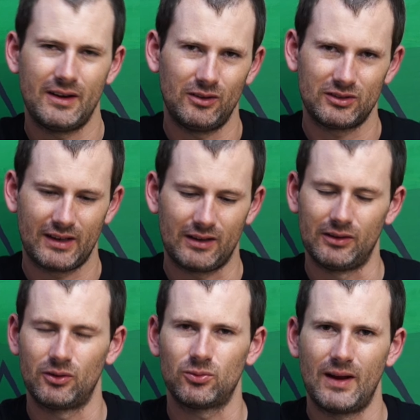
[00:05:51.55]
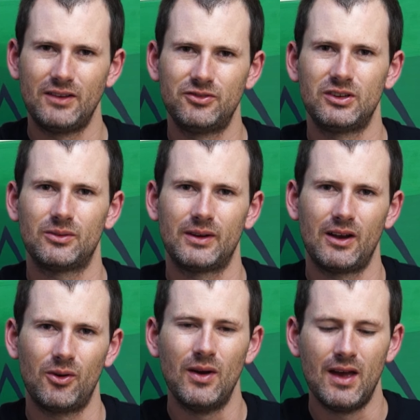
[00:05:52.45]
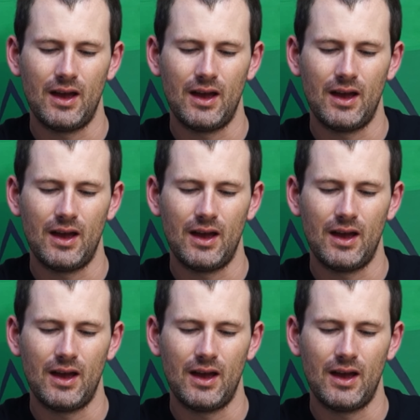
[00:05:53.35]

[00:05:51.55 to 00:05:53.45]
it looks like a little red Cheerio,